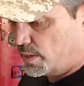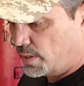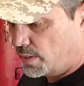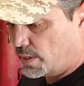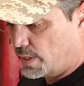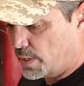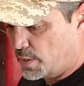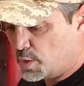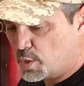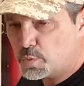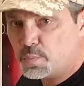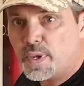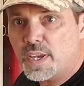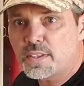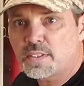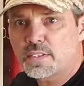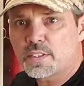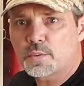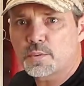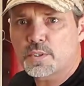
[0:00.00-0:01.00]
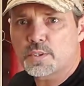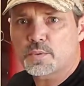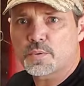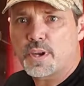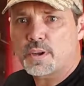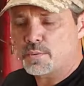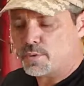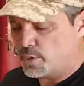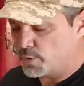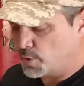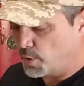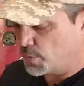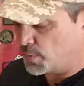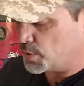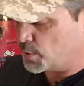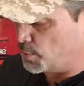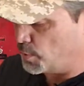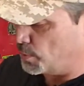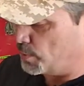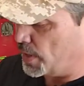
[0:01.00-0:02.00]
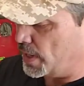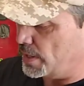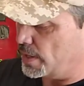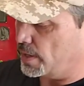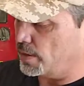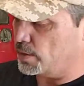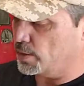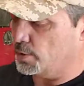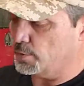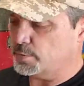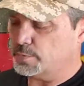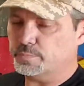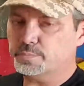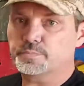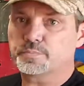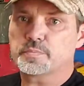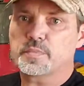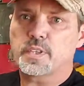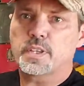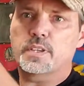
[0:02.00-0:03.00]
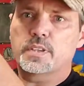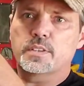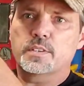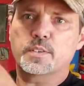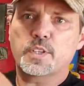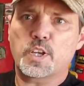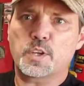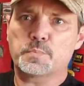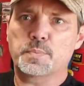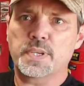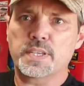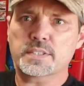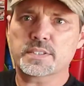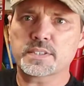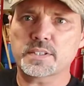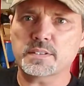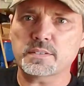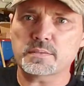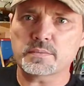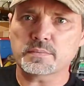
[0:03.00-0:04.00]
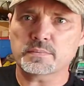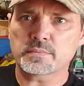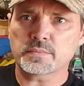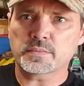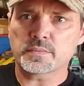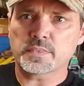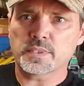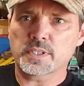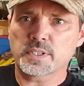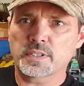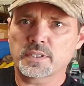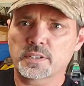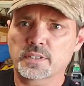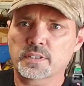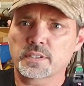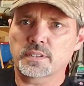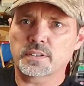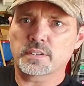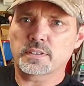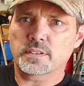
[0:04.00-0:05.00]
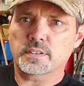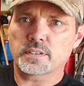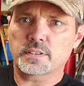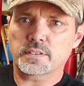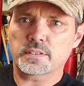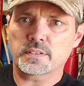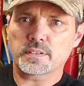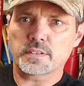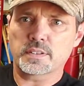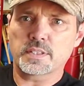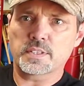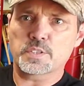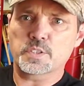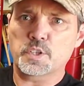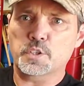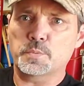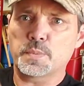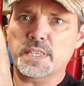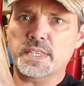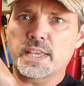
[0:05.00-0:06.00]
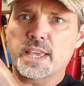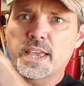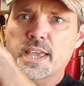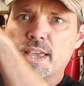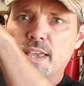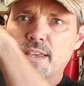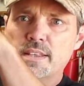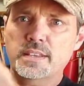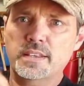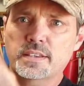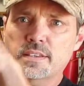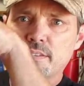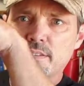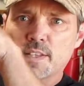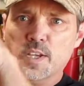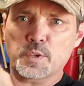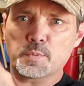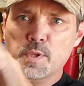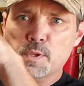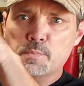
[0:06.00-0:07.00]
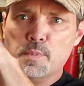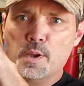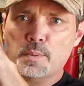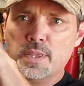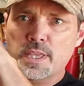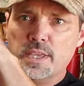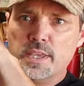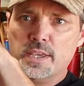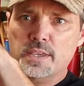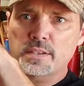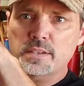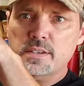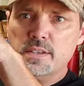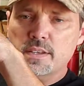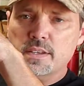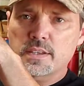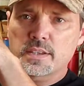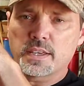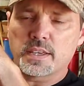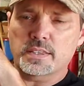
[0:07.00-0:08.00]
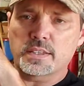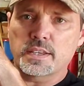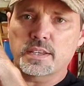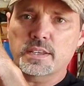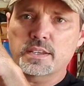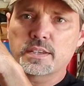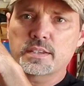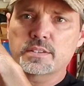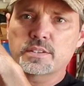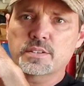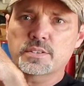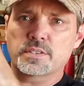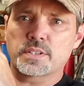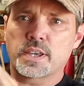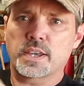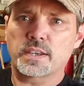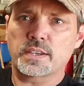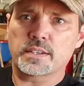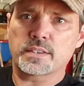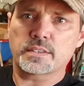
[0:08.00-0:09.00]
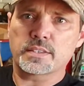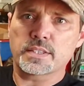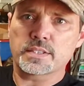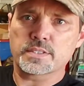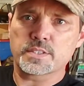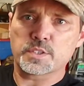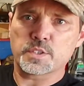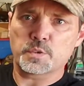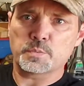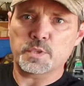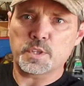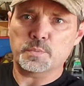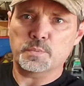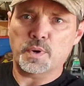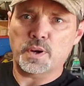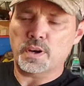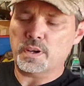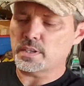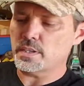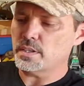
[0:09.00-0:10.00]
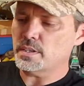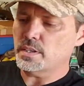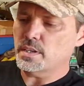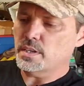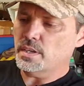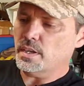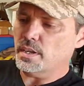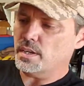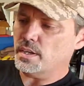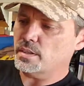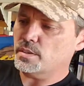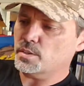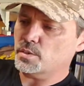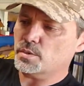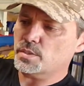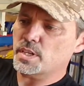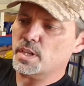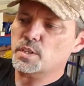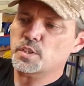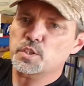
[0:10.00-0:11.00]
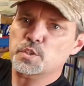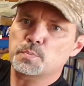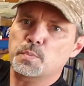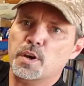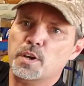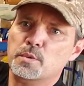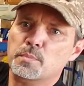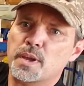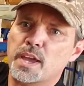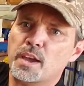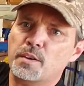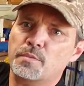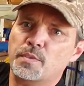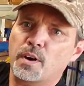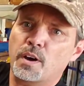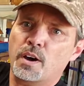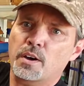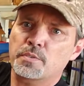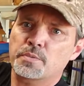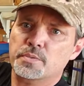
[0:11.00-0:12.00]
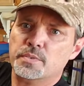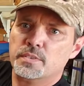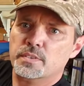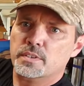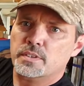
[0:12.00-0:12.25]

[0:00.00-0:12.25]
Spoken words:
This is basically what the rat rod trophy is going to be made out of. Take a piston, and this is going to be the head, like a big bobble head, And then you take, this is going to be the body, and you're going to take this bottom half off,